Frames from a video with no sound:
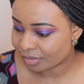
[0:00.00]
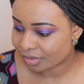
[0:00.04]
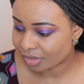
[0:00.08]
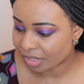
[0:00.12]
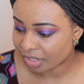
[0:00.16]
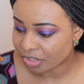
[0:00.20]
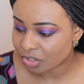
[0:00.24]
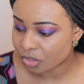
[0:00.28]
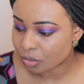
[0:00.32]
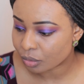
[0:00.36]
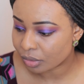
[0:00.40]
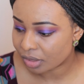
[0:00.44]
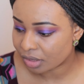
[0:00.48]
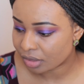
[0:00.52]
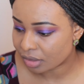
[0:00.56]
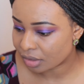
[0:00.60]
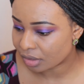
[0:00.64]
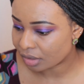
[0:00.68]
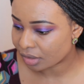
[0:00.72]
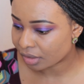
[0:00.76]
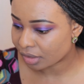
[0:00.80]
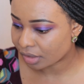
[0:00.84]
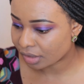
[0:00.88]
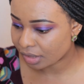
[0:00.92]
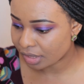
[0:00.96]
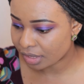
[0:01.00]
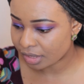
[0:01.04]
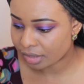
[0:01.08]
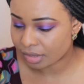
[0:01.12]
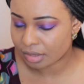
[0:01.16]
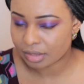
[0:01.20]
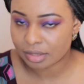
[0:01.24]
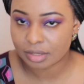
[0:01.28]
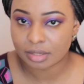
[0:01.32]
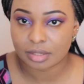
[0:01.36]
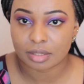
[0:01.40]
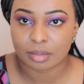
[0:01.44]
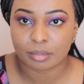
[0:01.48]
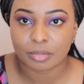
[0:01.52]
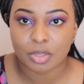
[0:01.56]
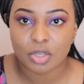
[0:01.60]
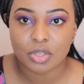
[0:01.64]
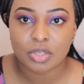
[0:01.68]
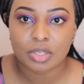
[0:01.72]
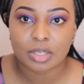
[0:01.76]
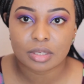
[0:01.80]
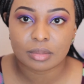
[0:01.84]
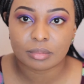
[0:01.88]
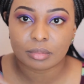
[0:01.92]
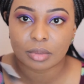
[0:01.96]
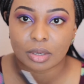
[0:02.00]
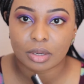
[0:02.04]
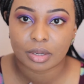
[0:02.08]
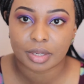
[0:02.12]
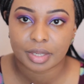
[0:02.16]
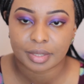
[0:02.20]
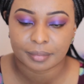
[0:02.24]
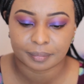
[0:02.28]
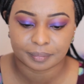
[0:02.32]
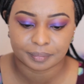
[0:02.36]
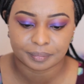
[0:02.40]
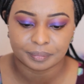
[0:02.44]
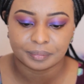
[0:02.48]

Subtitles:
I just want it to look neat. So I'm using my